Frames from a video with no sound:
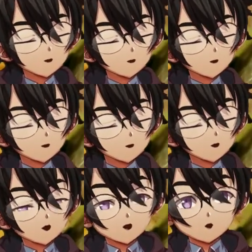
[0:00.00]
check that
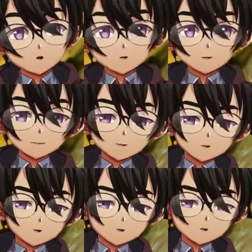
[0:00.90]
out.
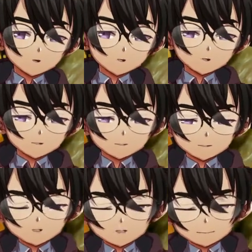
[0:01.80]
Looks
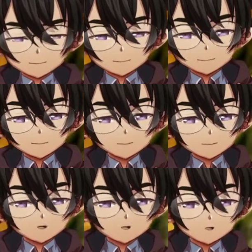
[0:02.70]
pretty beefy,
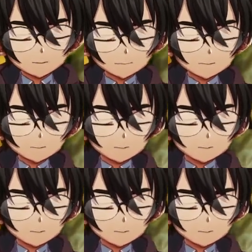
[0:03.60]
pretty hefty.